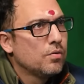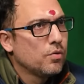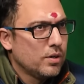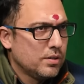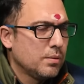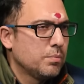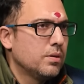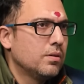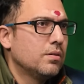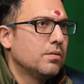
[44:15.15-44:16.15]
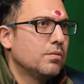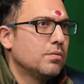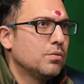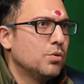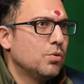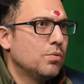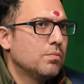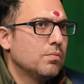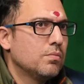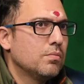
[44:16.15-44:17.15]
For example, you know,
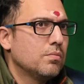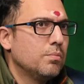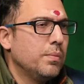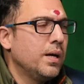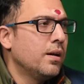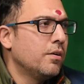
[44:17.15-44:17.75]
male